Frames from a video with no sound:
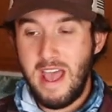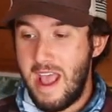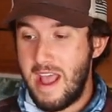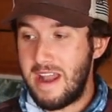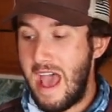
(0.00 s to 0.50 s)

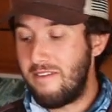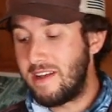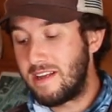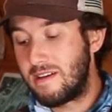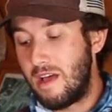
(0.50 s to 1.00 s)
And
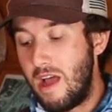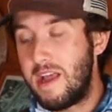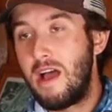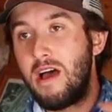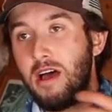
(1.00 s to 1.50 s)
having
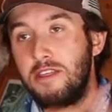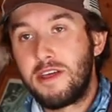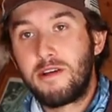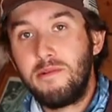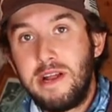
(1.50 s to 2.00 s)
a
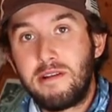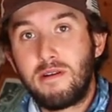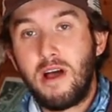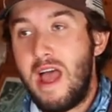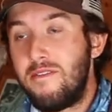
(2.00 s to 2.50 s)
thicker
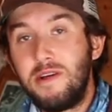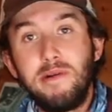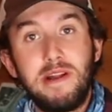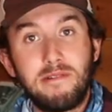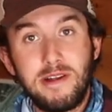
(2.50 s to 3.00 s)
leader, a heavier
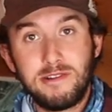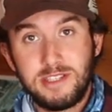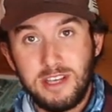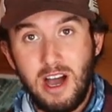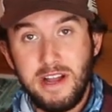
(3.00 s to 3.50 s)
leader on your
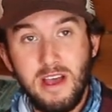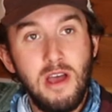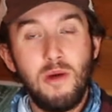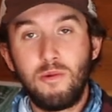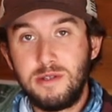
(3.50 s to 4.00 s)
side
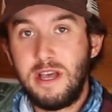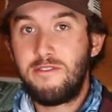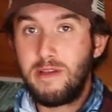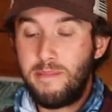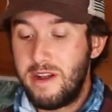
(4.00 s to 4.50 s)
would
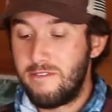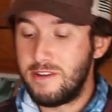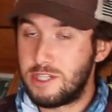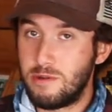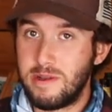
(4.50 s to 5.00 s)
definitely
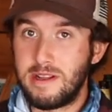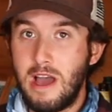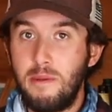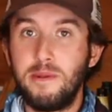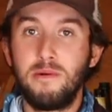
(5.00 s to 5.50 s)
benefit you and
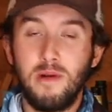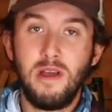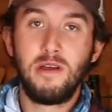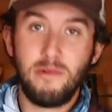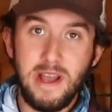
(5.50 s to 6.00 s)
help you
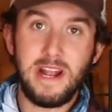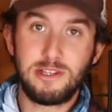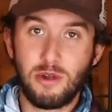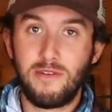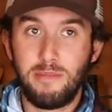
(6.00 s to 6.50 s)
land
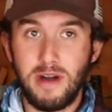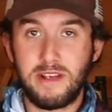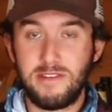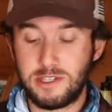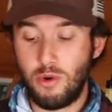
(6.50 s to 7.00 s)
that trophy
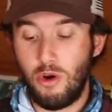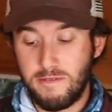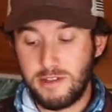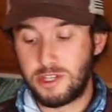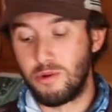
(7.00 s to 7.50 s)
blackfish
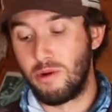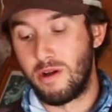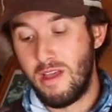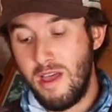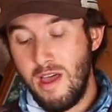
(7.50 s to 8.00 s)
off the shore.